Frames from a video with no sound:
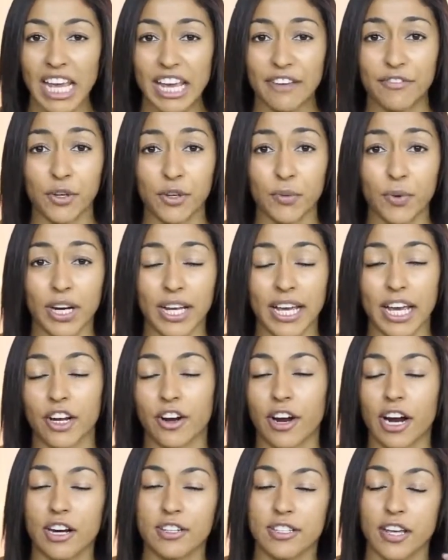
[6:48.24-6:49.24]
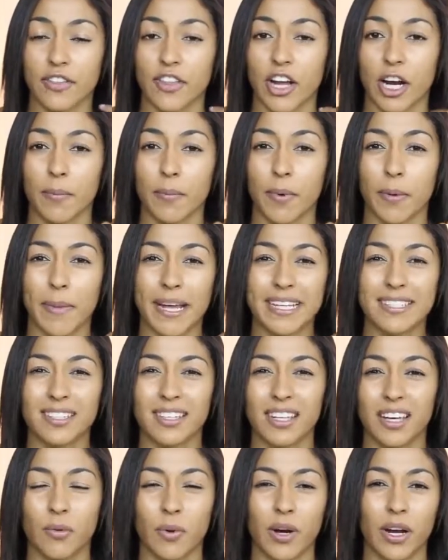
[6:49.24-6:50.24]
if you want to get your hair done there. But
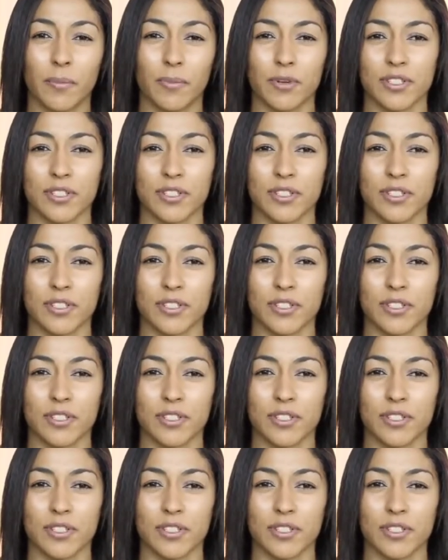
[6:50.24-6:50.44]
basically what